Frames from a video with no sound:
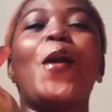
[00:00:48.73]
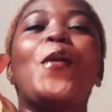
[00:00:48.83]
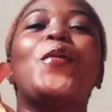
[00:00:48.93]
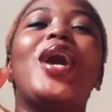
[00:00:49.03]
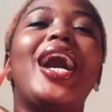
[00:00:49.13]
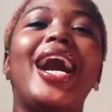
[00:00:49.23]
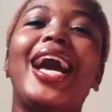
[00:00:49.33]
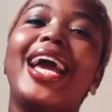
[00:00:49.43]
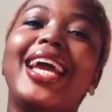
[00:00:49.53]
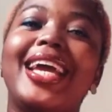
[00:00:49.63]

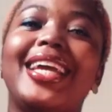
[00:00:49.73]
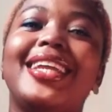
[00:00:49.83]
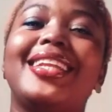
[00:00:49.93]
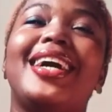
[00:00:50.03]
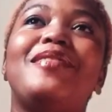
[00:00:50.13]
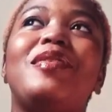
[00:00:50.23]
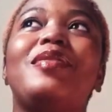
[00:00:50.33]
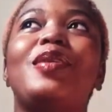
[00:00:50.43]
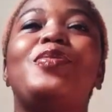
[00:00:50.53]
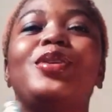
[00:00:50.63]
Wine. I remember
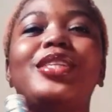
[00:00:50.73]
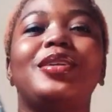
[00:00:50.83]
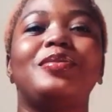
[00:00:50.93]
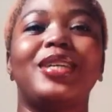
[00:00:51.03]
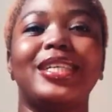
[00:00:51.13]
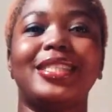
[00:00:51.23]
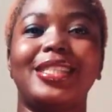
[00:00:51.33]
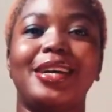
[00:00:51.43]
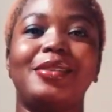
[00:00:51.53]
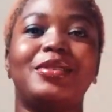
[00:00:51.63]
I posted on my
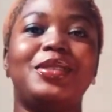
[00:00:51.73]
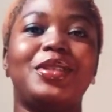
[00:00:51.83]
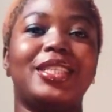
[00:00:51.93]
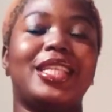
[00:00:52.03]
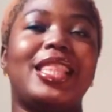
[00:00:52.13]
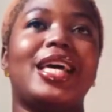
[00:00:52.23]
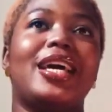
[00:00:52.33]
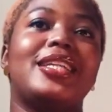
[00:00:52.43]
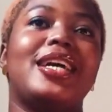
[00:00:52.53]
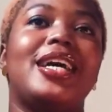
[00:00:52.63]
Insta and my Twitter
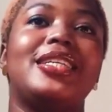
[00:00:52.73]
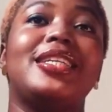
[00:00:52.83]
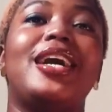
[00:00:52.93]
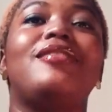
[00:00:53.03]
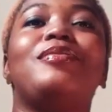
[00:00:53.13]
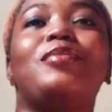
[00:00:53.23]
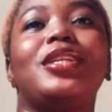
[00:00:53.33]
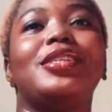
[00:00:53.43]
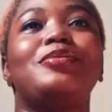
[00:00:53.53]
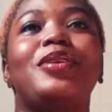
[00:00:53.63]
that I didn't have
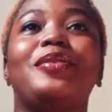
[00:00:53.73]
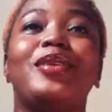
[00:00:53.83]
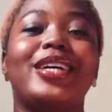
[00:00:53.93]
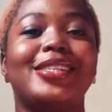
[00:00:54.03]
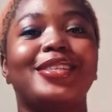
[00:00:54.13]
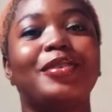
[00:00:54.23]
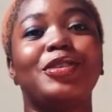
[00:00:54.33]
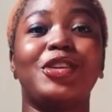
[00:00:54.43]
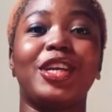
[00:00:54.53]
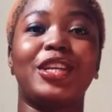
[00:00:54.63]
money to buy wine, so I
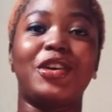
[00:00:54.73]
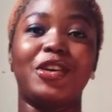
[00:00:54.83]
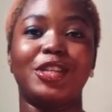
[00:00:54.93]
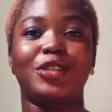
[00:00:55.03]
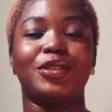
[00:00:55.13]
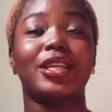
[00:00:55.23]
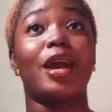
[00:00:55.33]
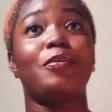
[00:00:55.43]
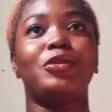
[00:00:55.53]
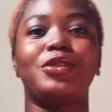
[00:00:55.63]
was drinking orange juice,
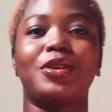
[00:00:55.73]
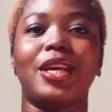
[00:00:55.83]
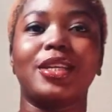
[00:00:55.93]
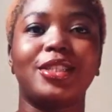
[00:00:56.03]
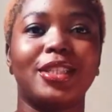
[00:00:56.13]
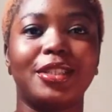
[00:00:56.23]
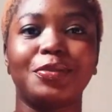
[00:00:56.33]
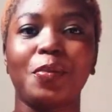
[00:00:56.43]
Capri Sun actually.